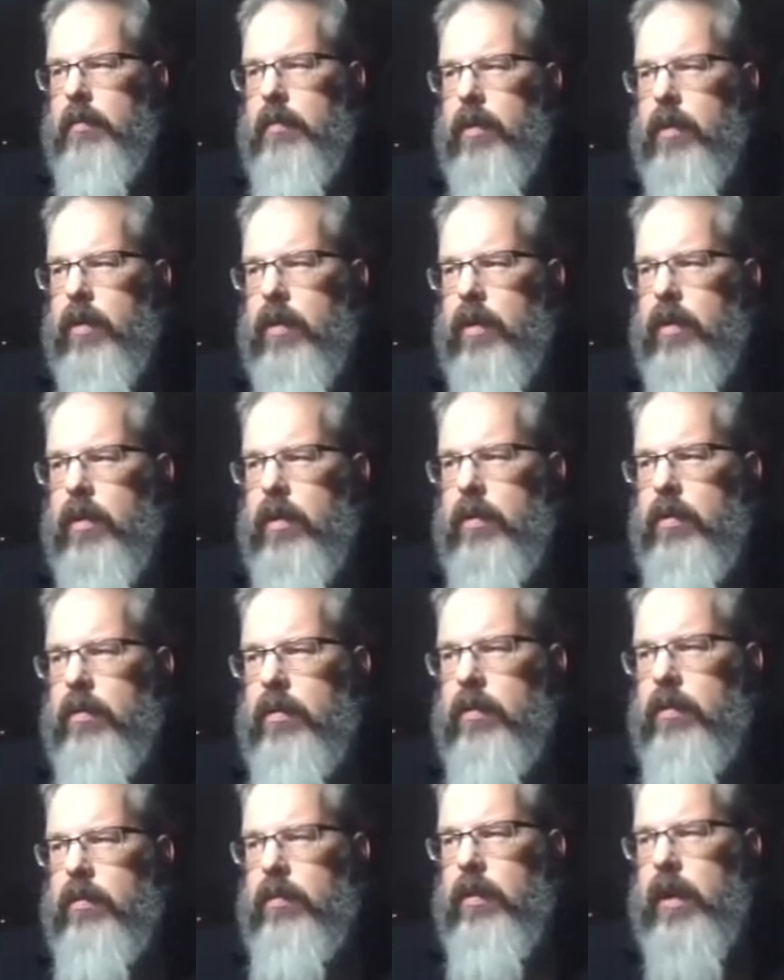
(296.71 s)
Moore,
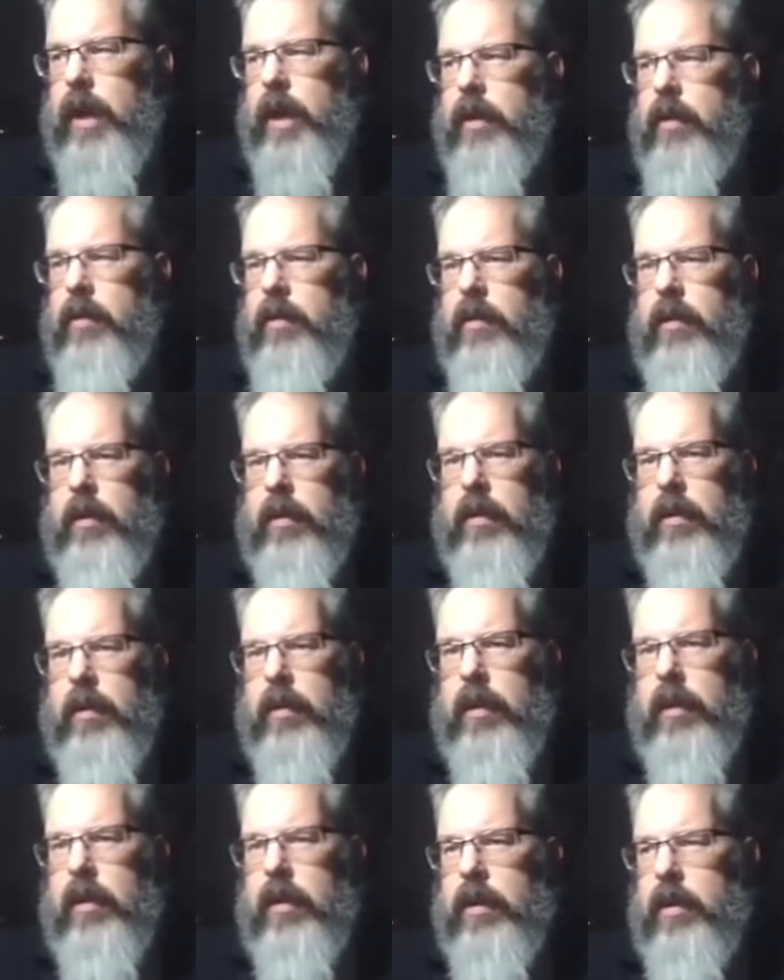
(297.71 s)
writer
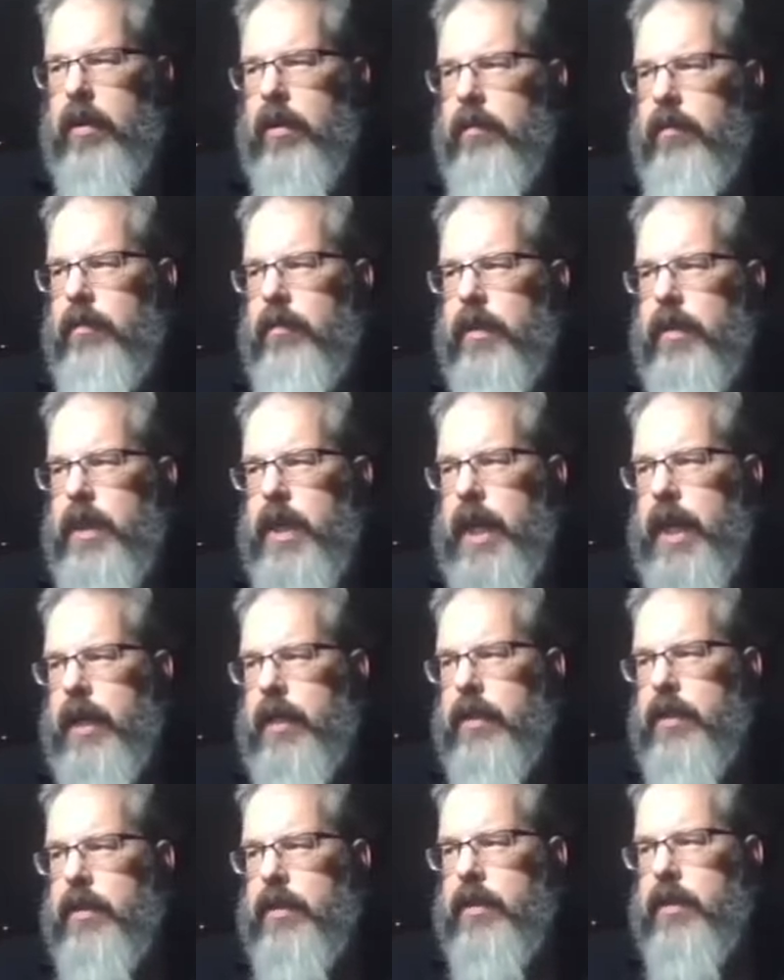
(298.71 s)
of
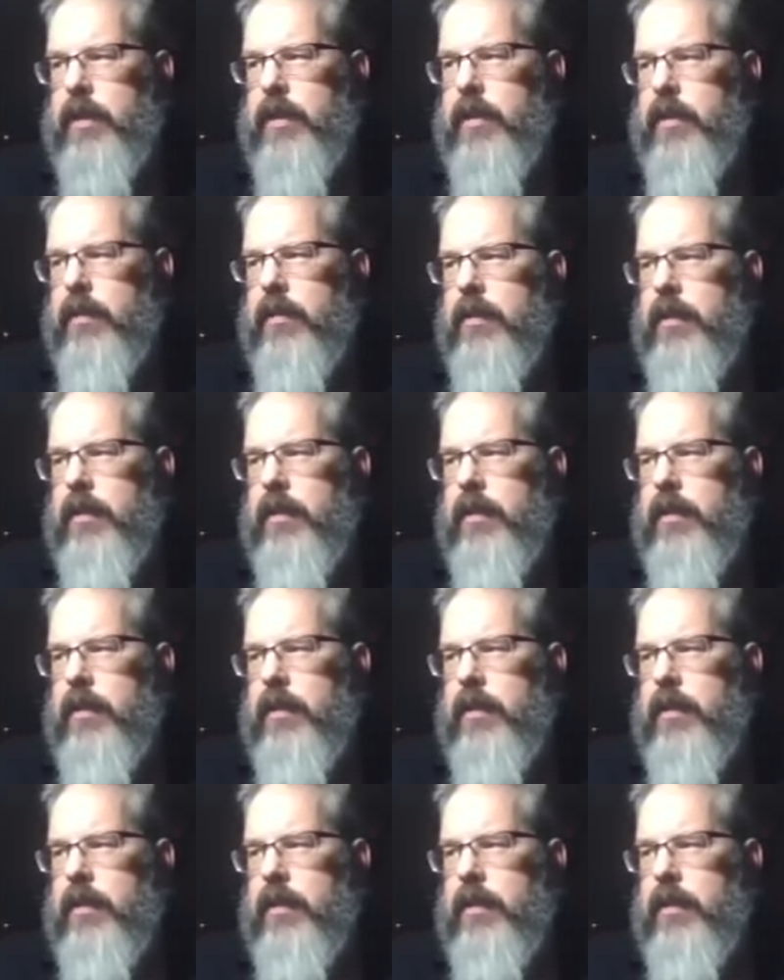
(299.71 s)
texts.